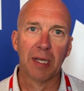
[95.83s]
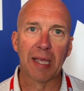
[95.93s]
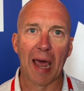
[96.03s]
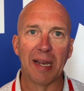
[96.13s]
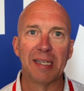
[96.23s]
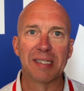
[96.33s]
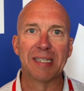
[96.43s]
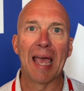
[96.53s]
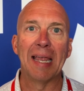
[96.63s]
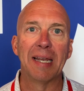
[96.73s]
kind of his
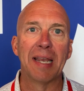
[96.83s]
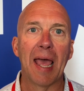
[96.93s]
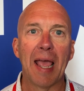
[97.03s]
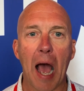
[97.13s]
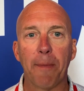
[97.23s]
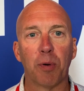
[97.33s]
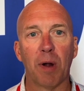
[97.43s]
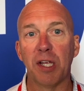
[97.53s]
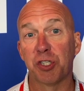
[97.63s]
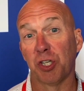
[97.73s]
day-to-day
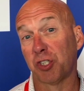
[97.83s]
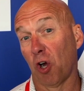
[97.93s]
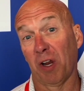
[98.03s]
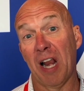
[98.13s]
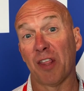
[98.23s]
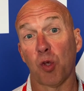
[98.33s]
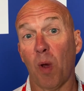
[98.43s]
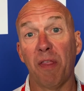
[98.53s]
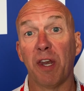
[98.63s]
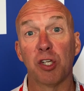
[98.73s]
operation, certainly not the
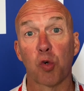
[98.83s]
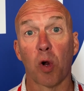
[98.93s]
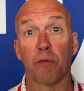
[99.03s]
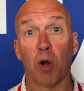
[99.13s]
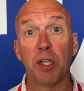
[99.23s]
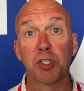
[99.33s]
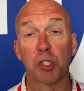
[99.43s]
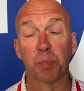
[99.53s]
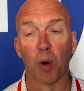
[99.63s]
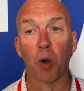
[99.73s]
way that he sort of runs
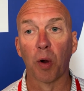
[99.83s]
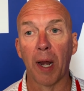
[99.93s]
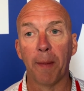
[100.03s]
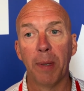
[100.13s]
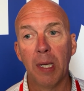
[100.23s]
his program.